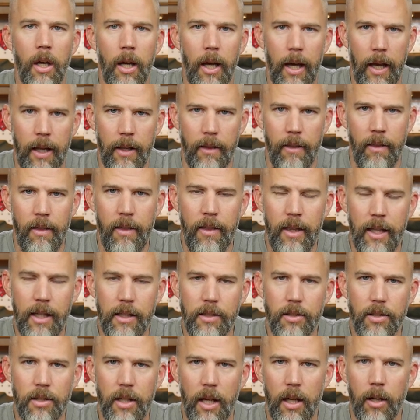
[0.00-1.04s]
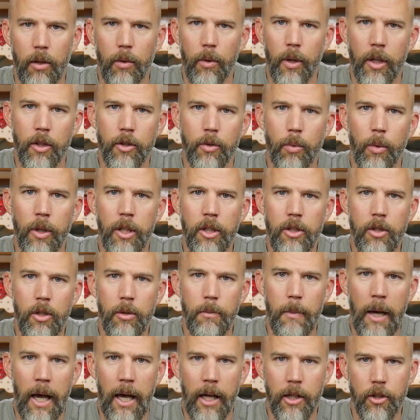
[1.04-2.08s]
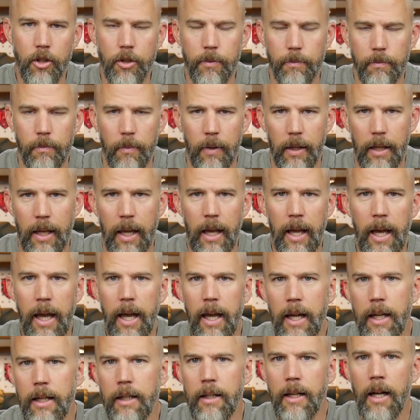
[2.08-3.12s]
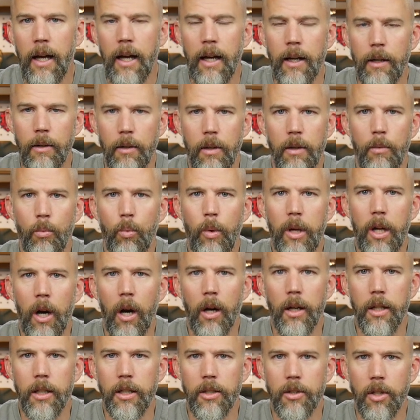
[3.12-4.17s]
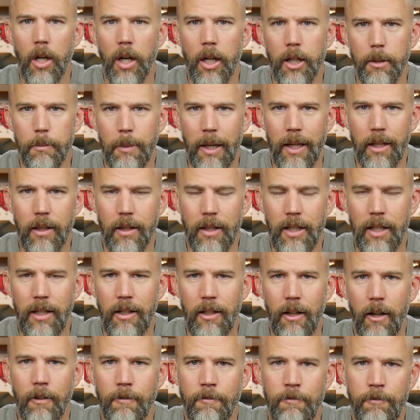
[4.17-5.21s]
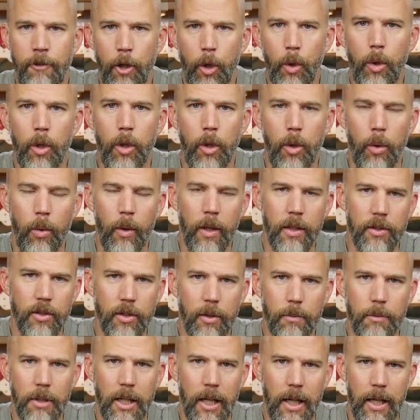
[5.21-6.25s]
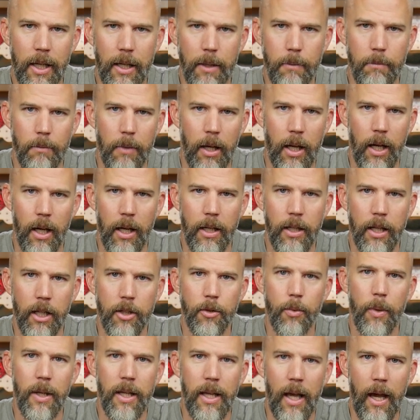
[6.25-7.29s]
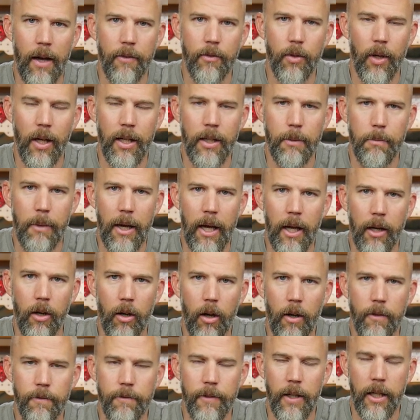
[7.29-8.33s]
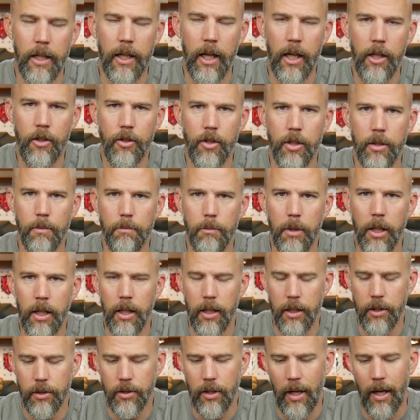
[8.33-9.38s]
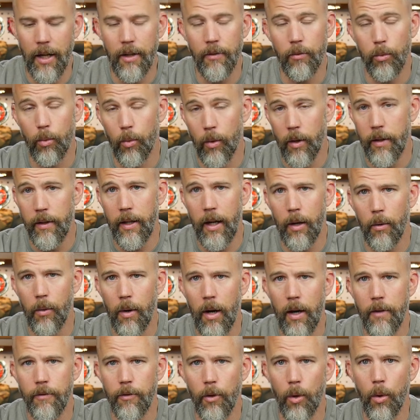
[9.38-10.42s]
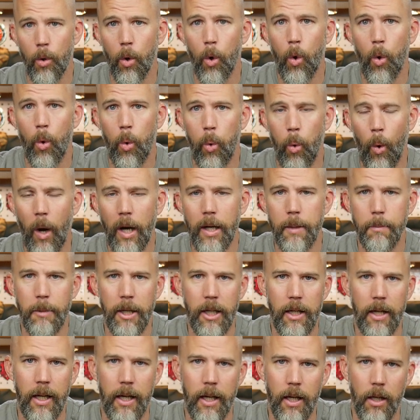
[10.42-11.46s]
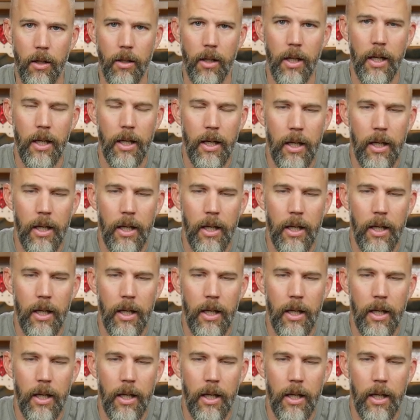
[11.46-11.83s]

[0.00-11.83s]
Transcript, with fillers: at this N R L twenty-two match. And uh, we are going to talk about the Voodoo sometime uh, next week after I get back off vacation, because I have run that rifle quite a bit now.